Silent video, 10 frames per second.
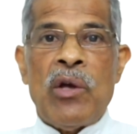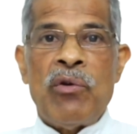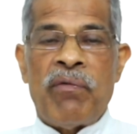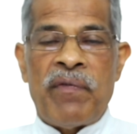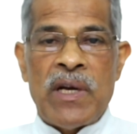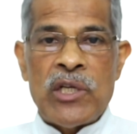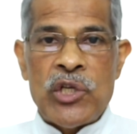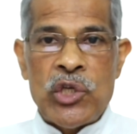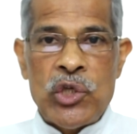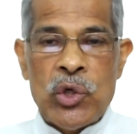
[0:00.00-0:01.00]
you felt
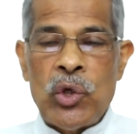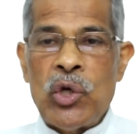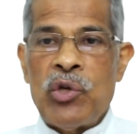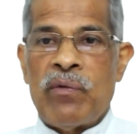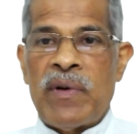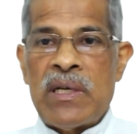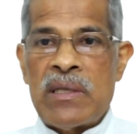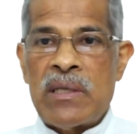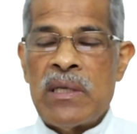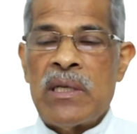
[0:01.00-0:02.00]
sure, you
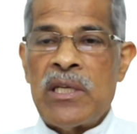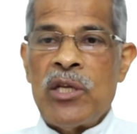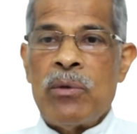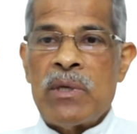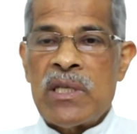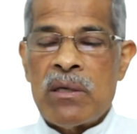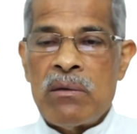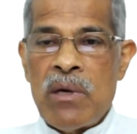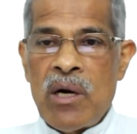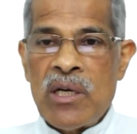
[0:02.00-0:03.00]
felt certain you were
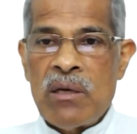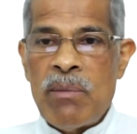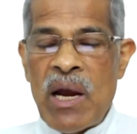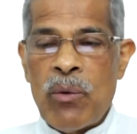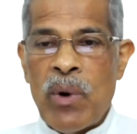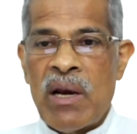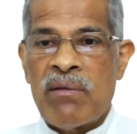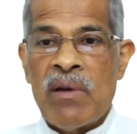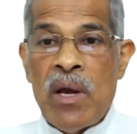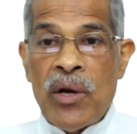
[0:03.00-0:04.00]
surrounded by wealth.
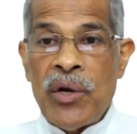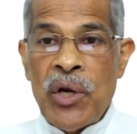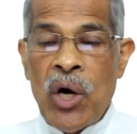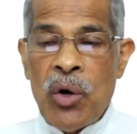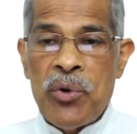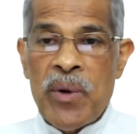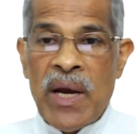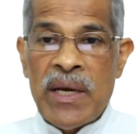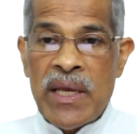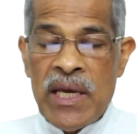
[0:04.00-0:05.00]
Now you
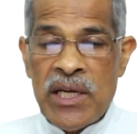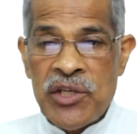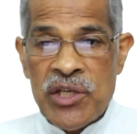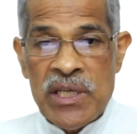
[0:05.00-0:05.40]
are in H